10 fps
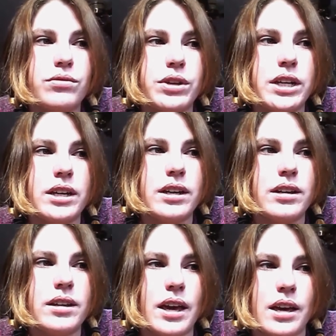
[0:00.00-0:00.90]

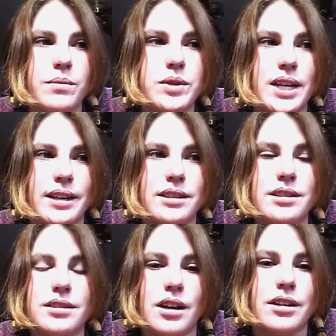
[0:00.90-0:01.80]

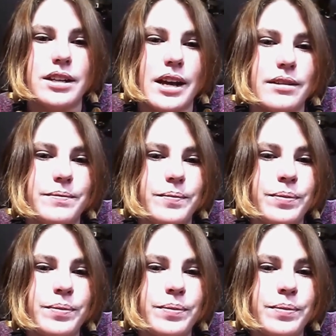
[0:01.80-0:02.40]
freecampsites.net.